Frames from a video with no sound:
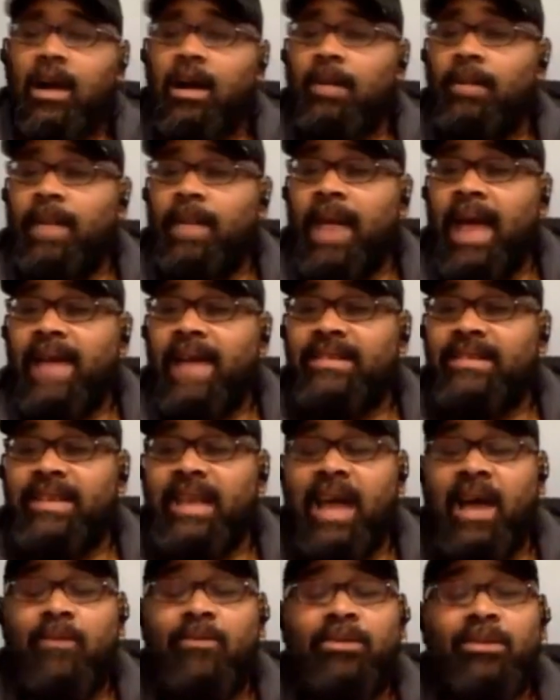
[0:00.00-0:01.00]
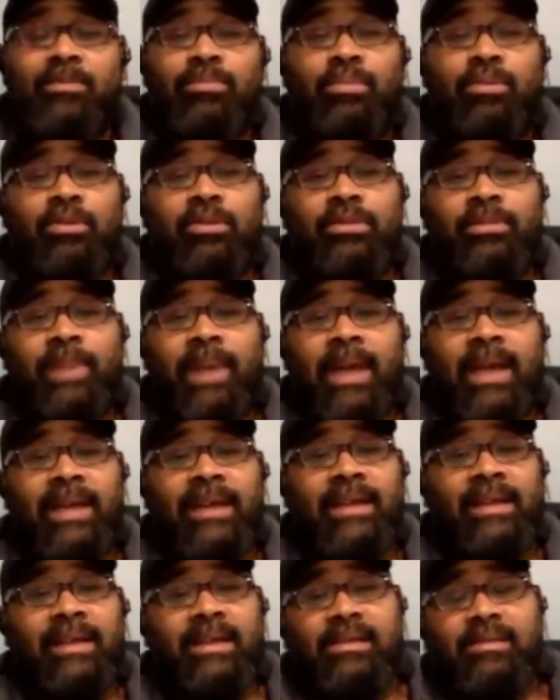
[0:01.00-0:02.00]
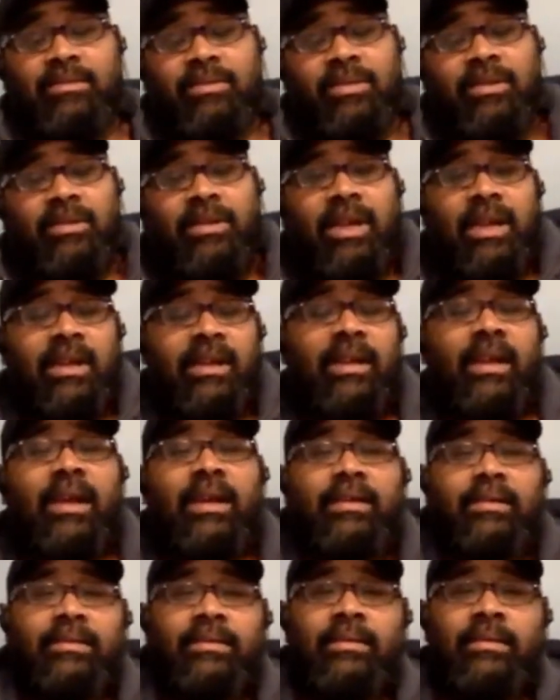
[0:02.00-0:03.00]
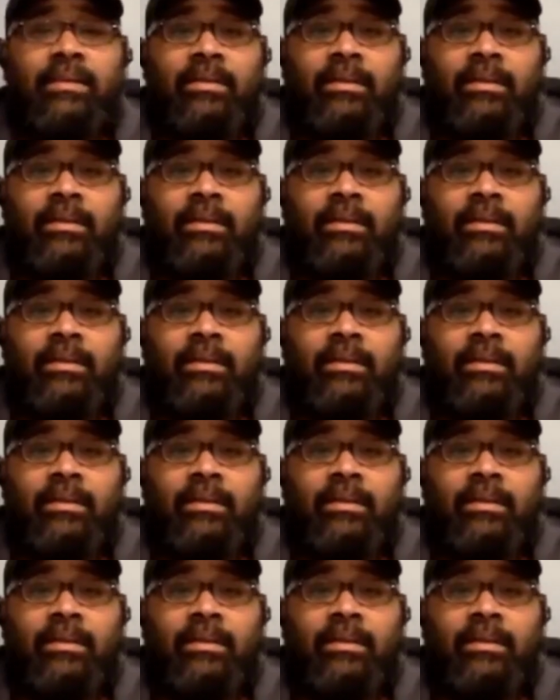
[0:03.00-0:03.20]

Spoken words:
Actually, I was approached by Annalise, which is kind of nice.